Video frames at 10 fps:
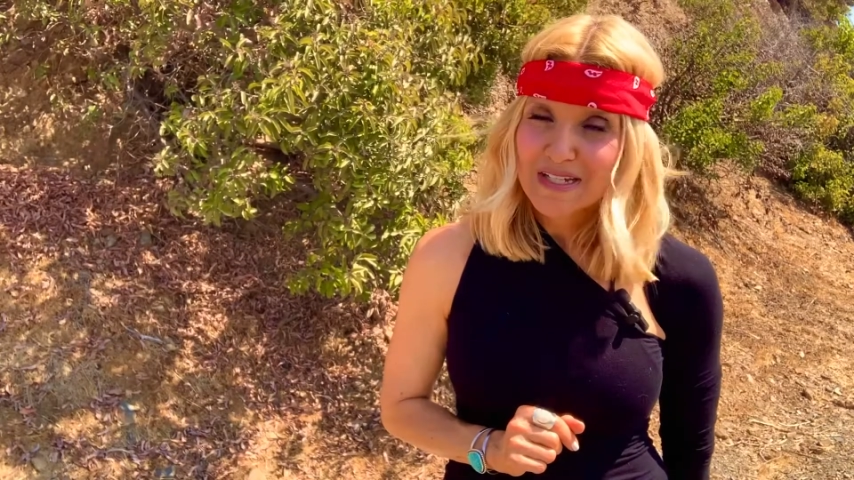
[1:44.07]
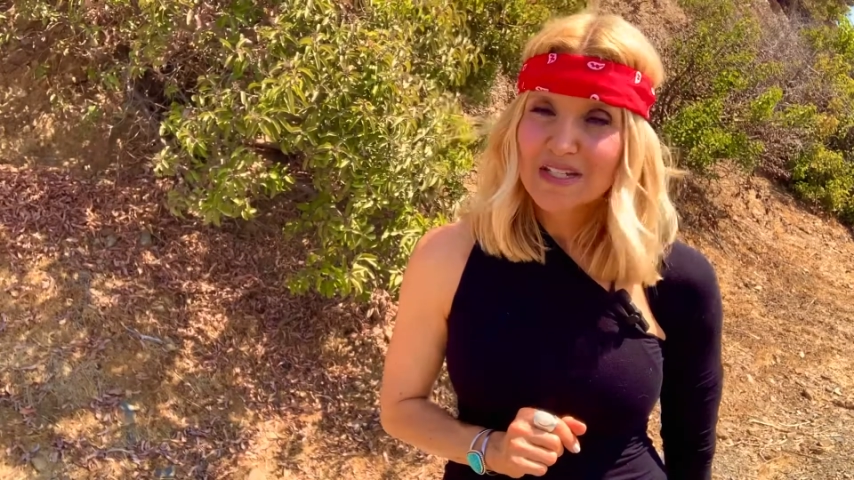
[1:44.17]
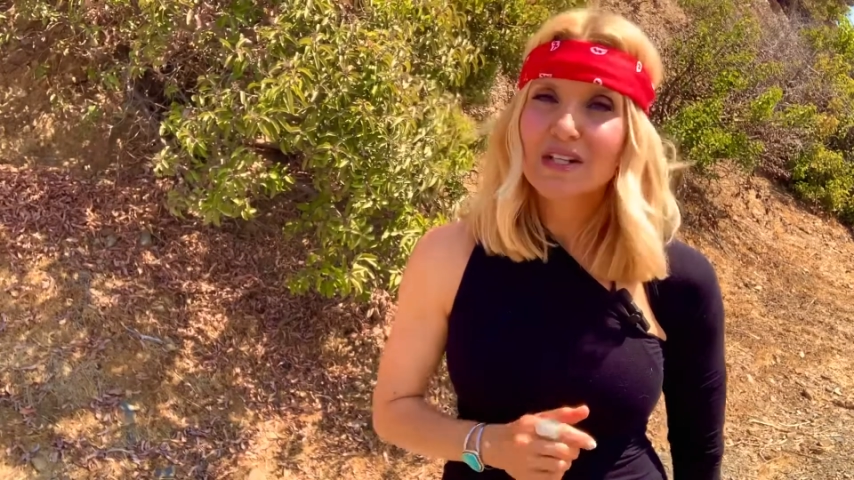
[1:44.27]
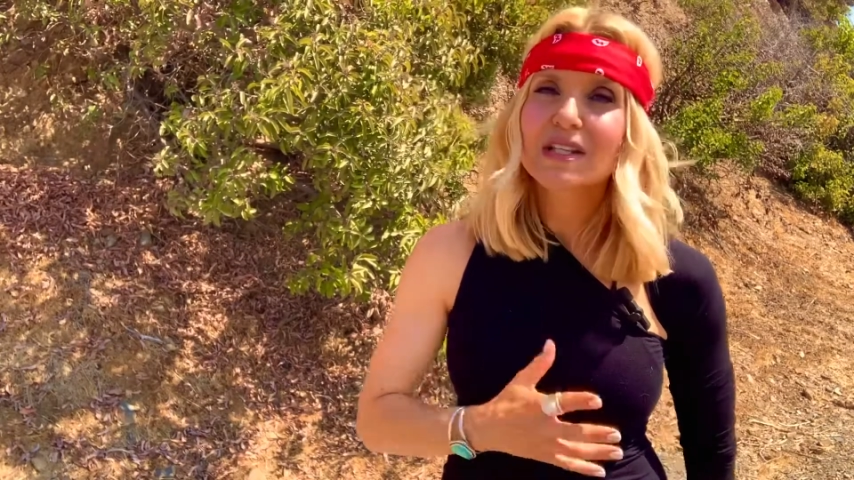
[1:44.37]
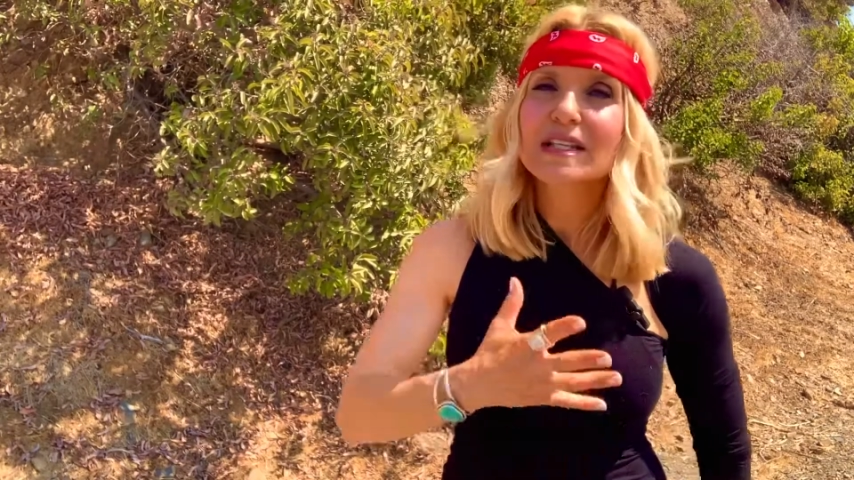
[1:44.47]

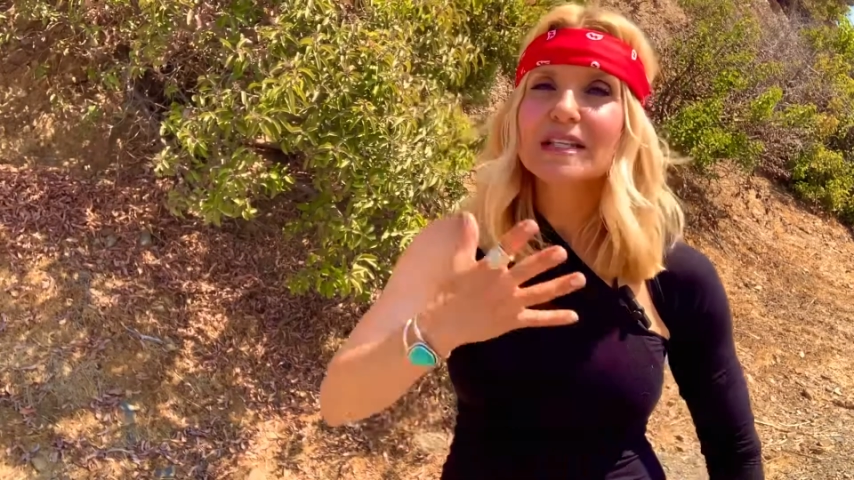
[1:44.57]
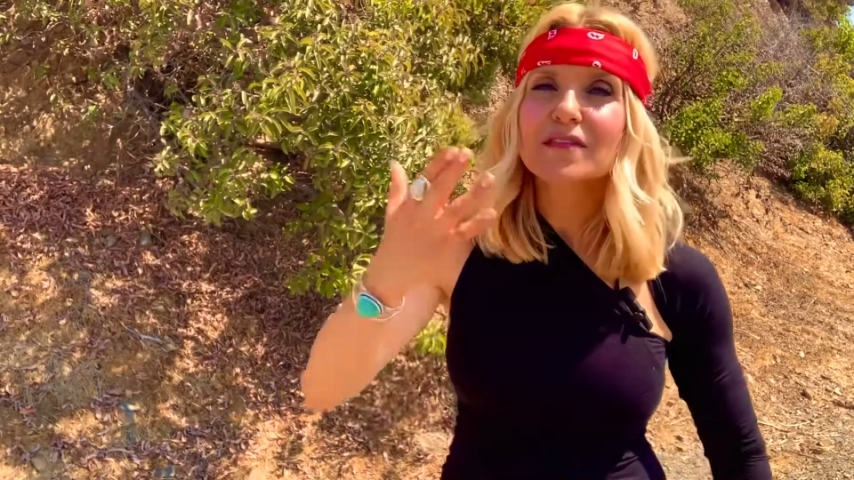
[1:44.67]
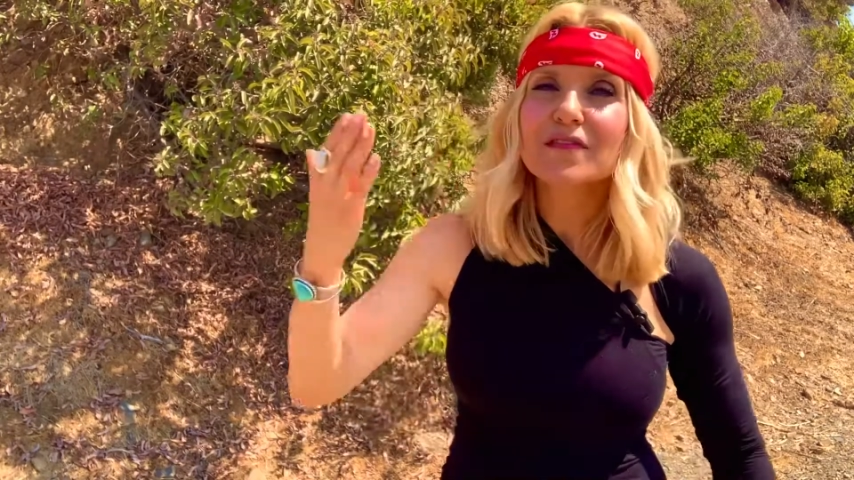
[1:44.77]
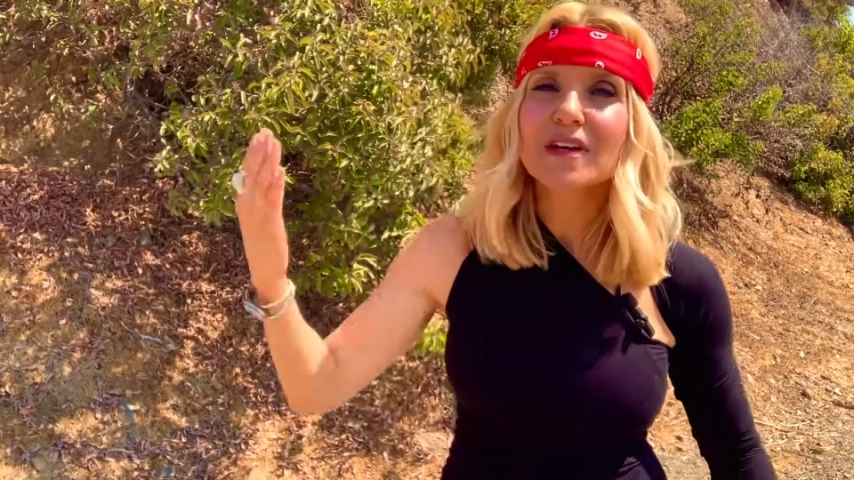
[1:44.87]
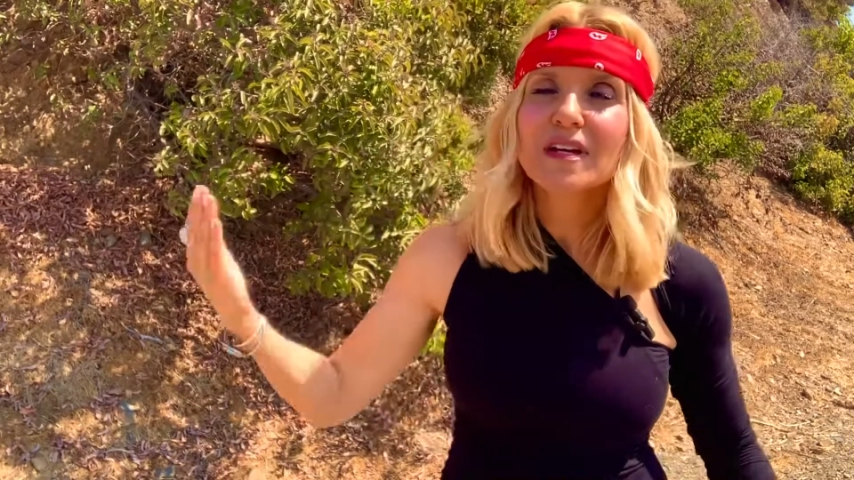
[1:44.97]
to
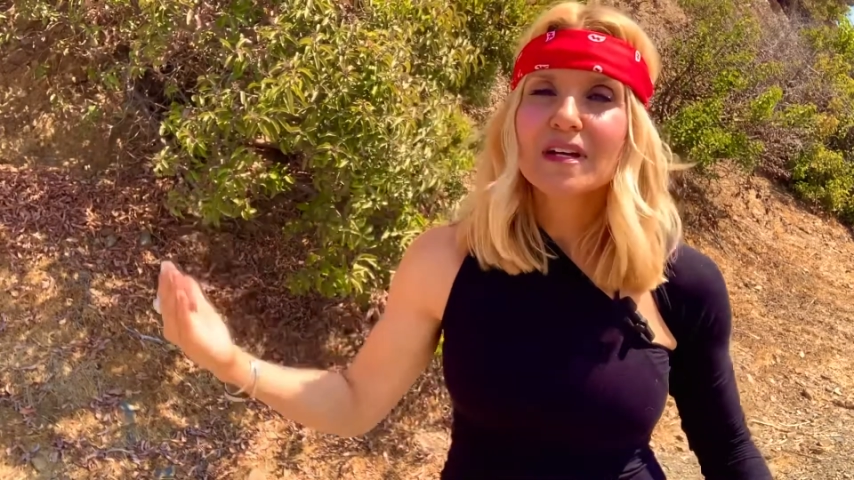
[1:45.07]
live